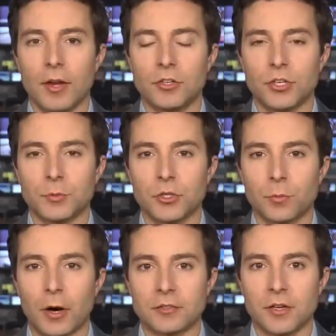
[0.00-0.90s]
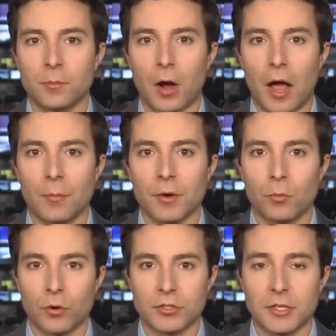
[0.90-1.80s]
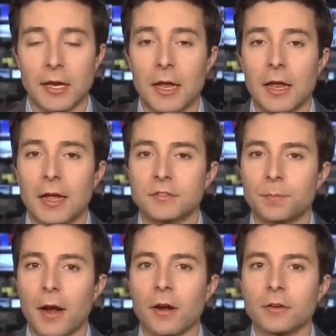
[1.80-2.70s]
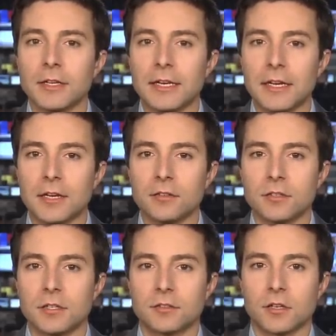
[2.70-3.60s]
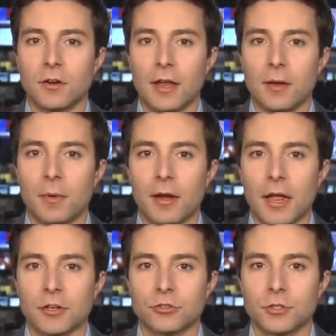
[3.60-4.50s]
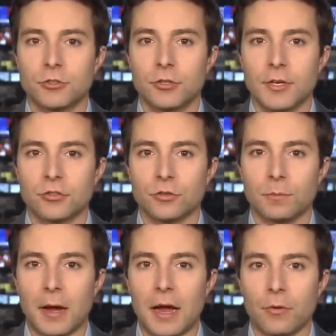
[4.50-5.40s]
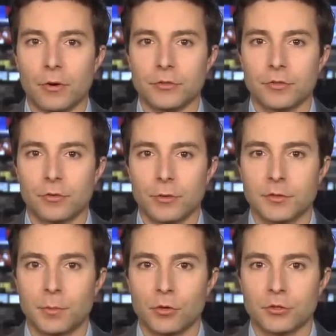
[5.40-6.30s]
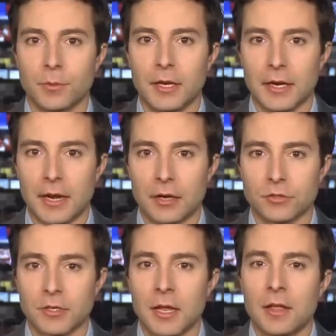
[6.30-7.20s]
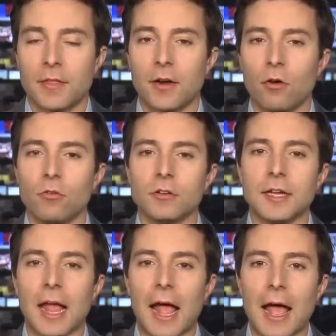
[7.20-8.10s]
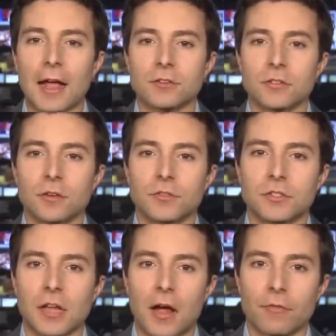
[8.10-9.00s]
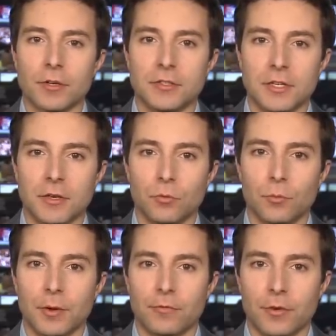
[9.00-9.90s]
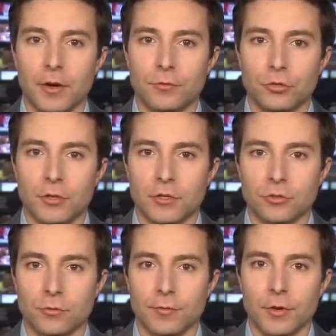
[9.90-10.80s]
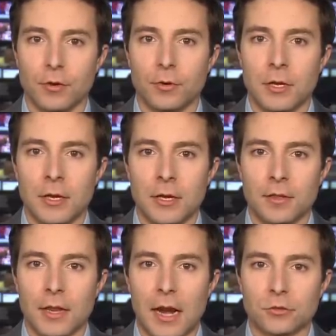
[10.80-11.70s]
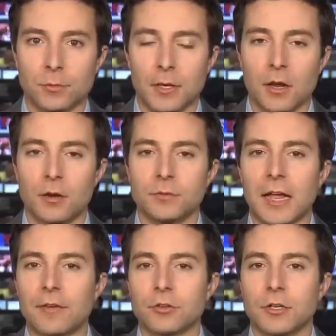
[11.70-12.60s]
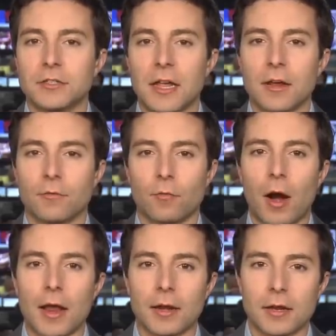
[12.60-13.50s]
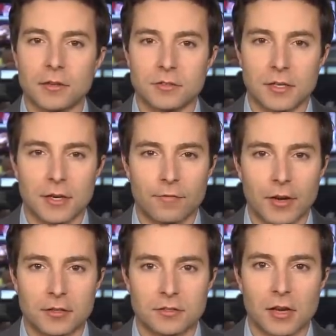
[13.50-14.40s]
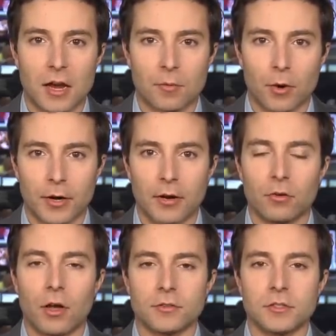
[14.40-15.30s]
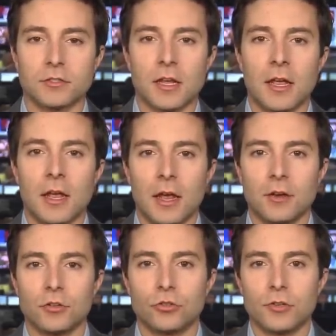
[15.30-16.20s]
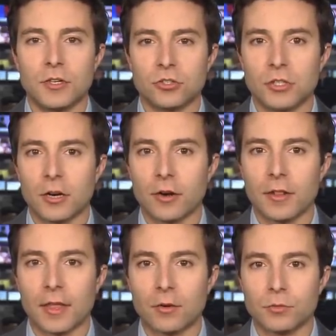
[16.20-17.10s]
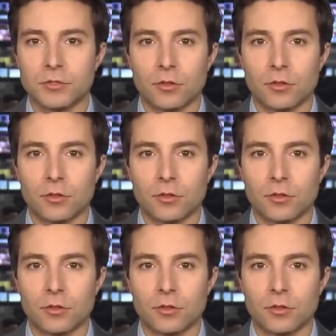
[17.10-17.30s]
Egyptian President Mohammed Morsi has apparently eased his claim on extrajudicial powers. Through a spokesman, he announced that only acts of sovereignty will be free of judicial review. The announcement comes after a day of rioting, significant stock market losses, and a judiciary that was